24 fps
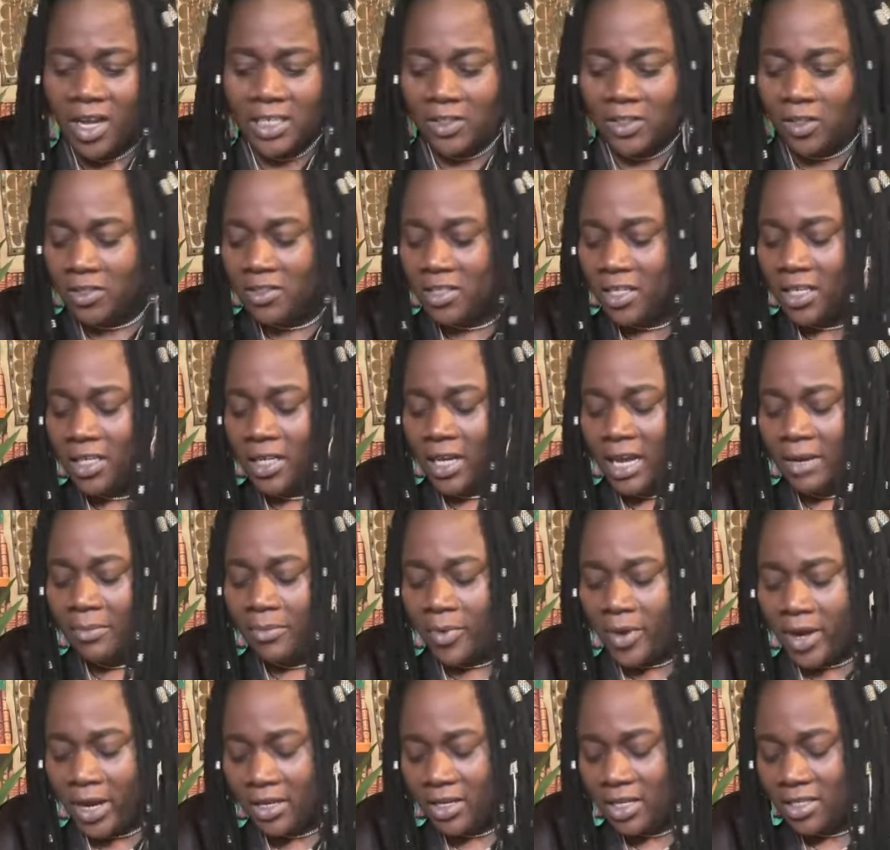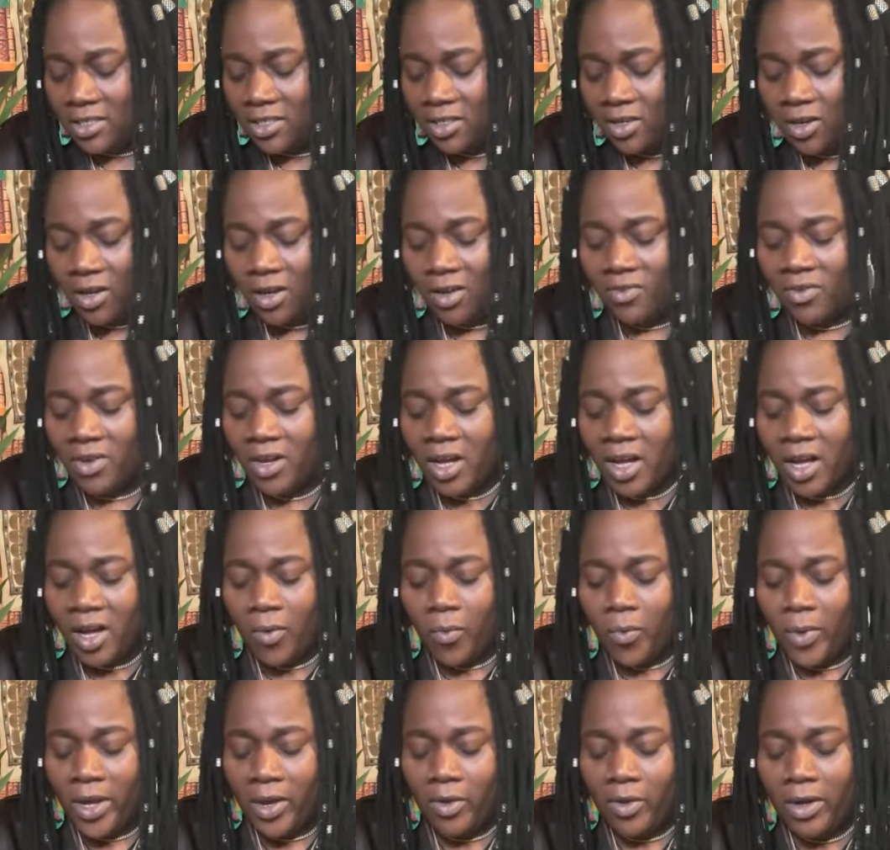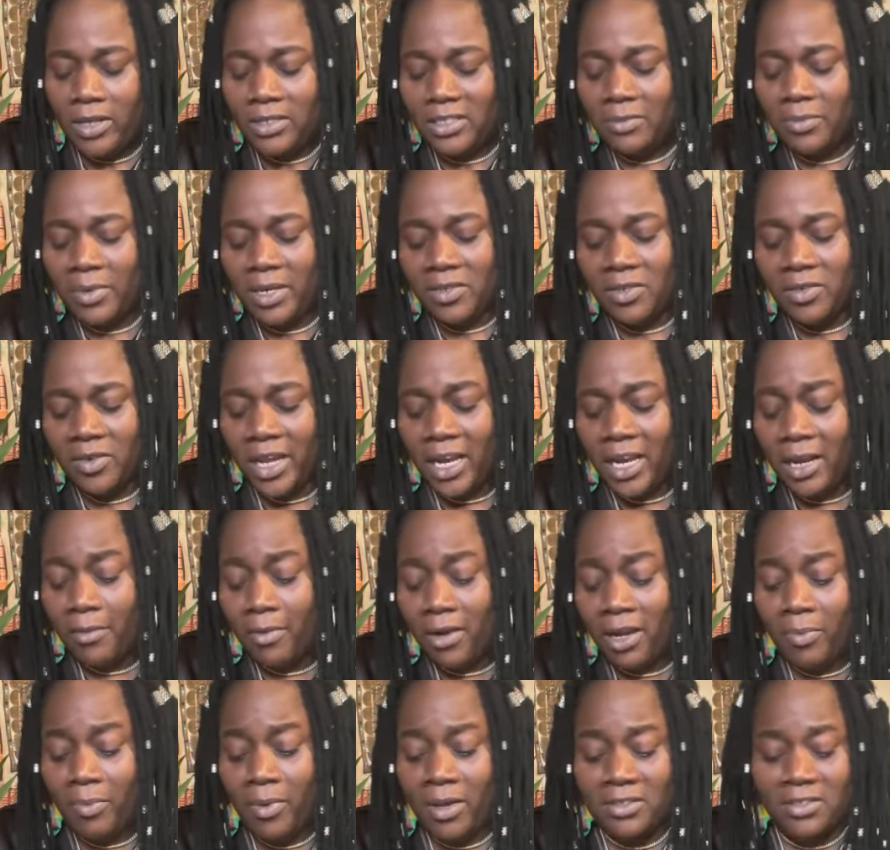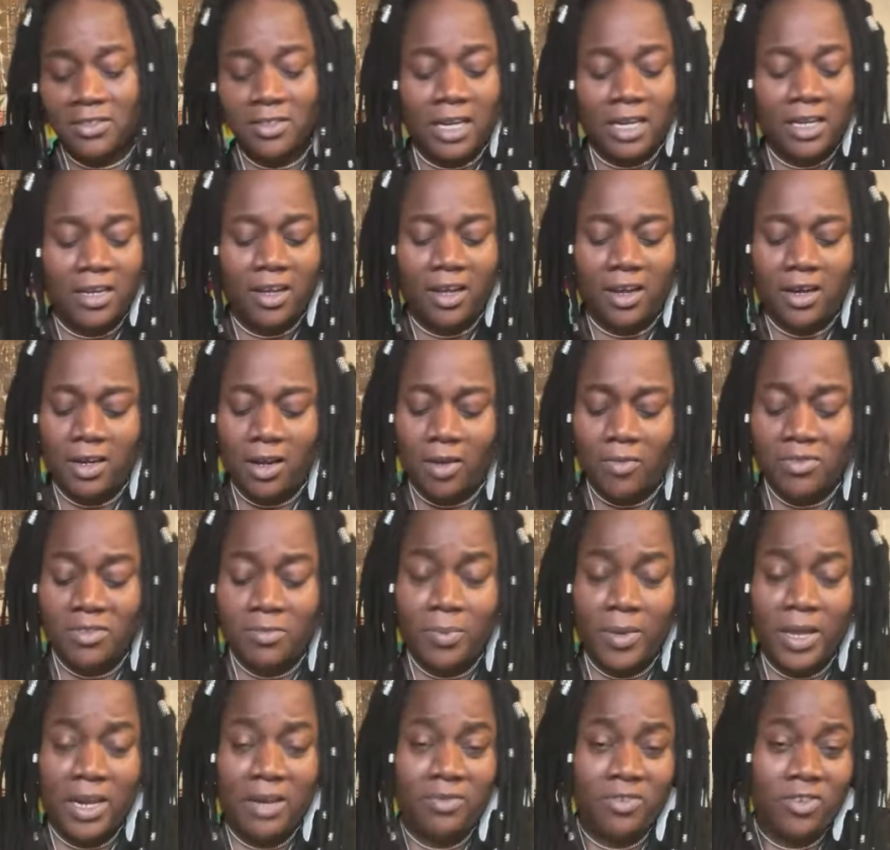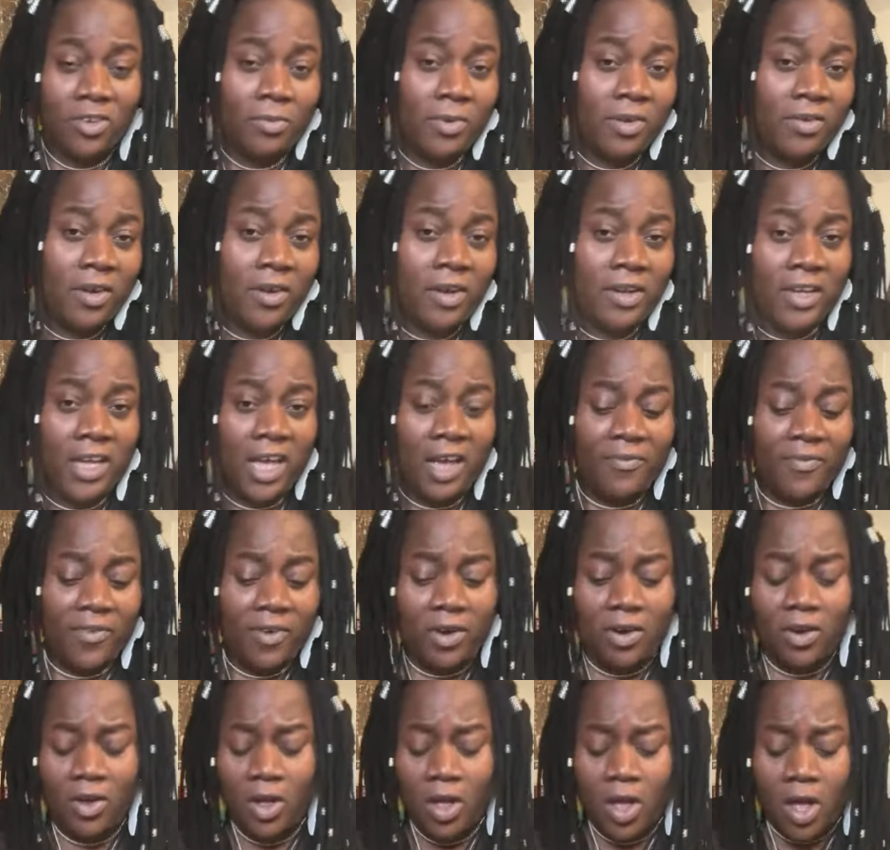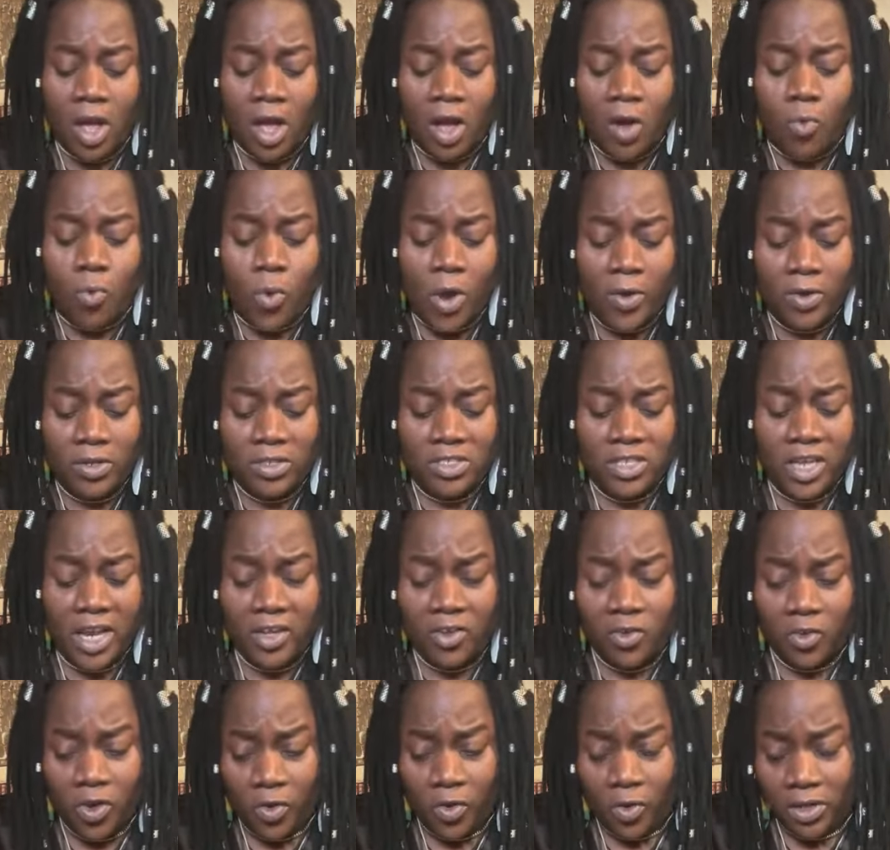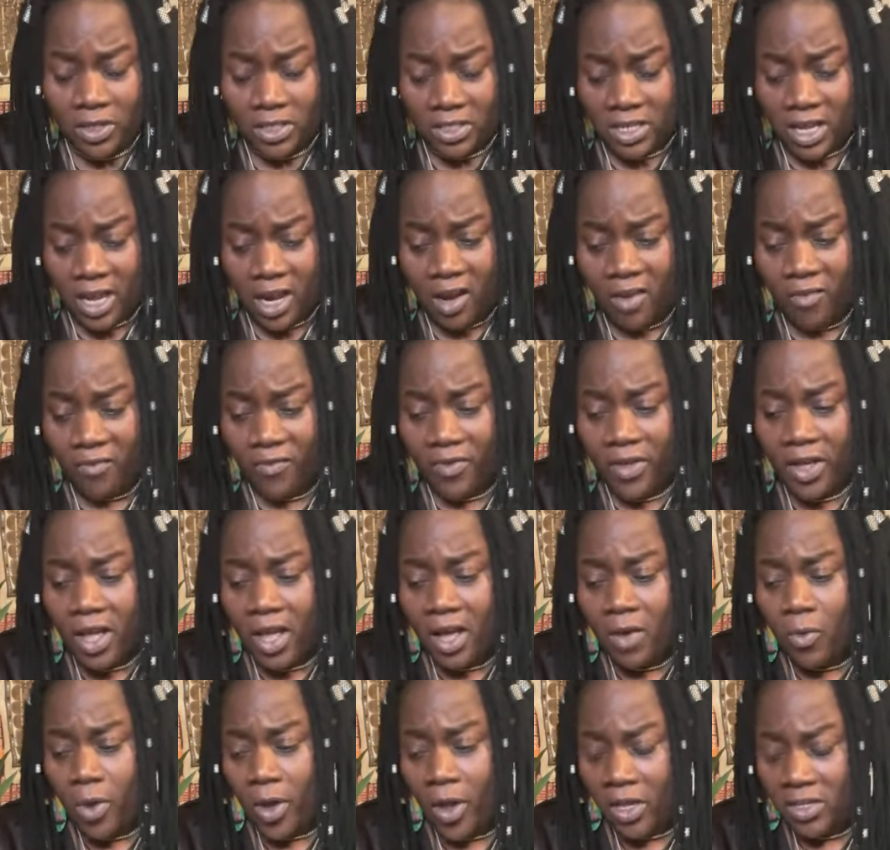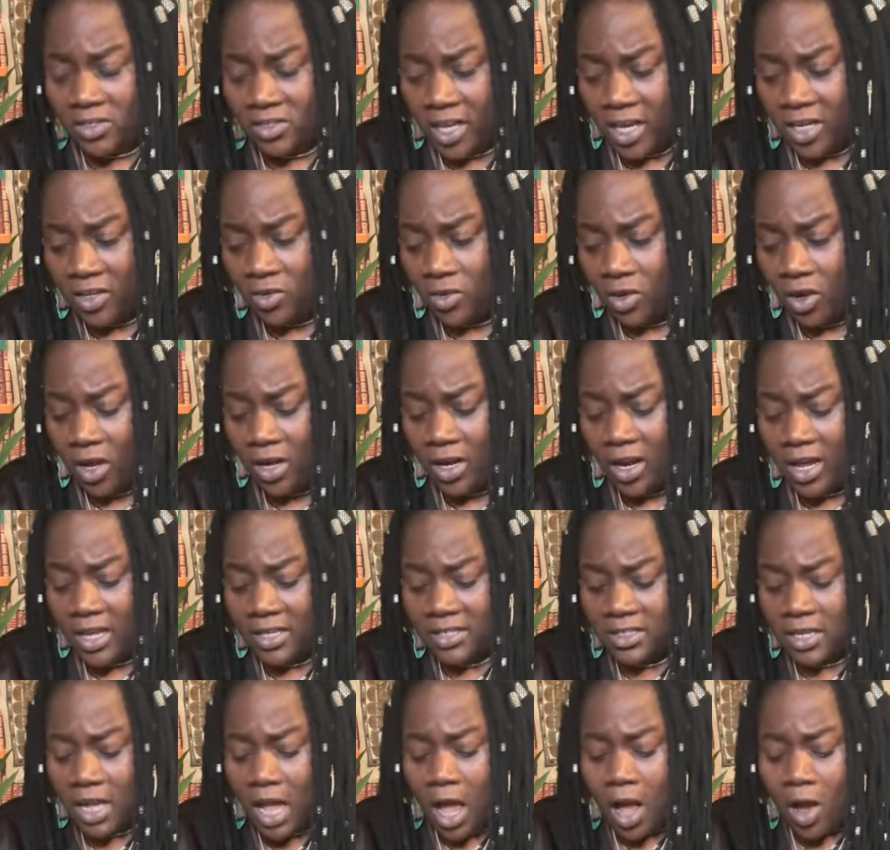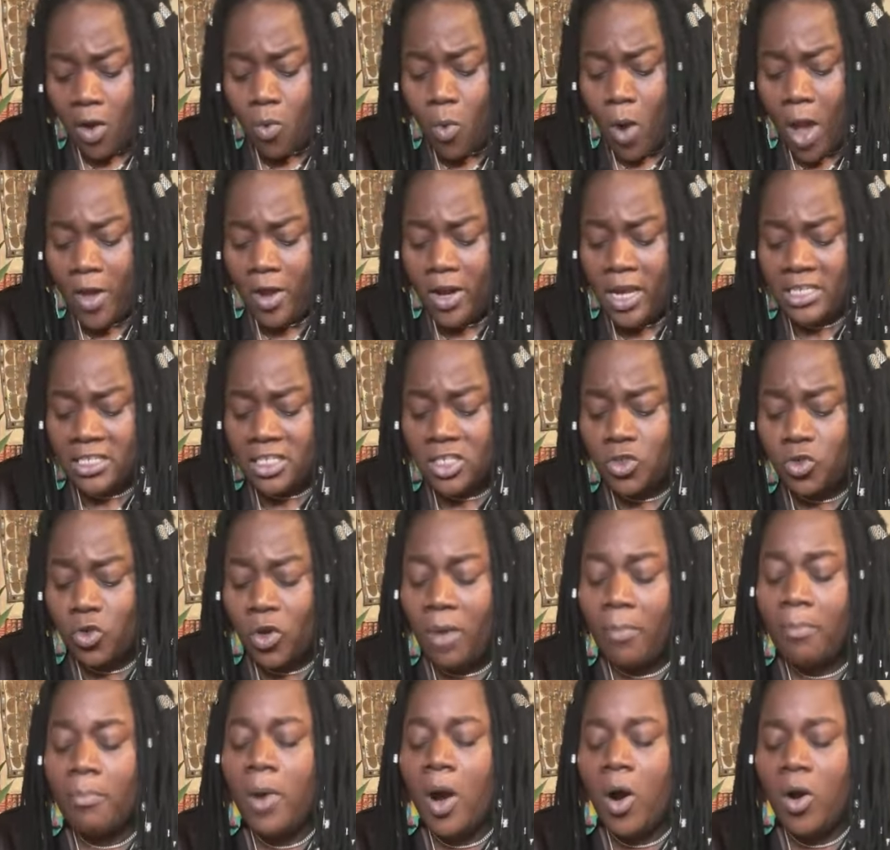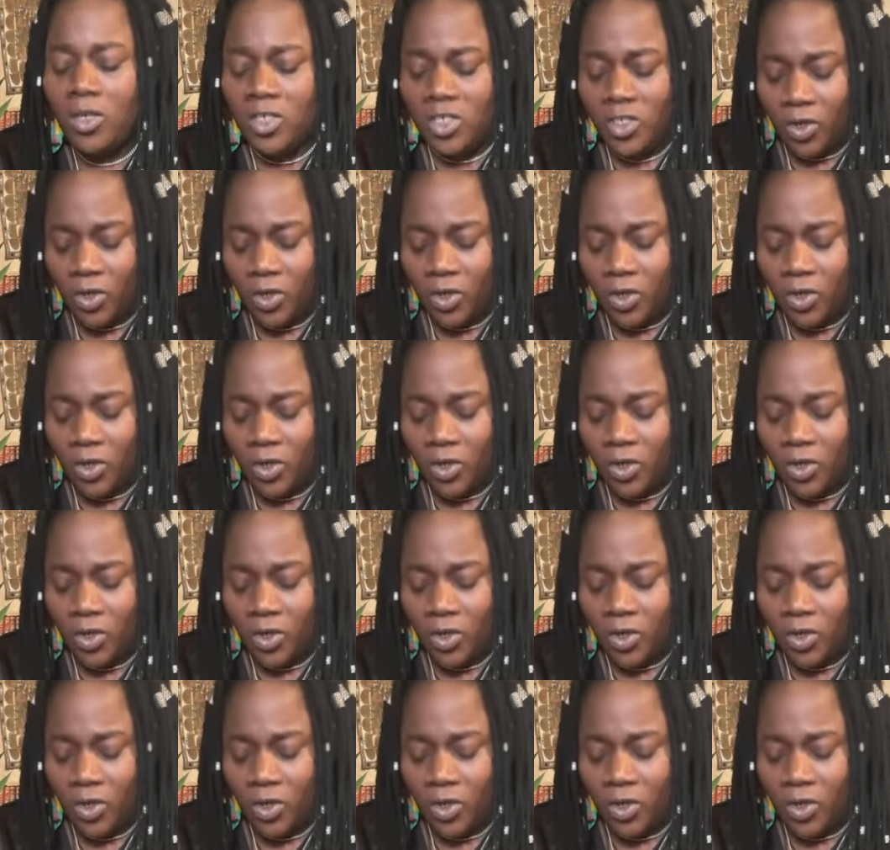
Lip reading: Nothing can break this love. We're going to be together with the person under a love spell. So be very careful what you say to yourself, what you say to others, what you listen to about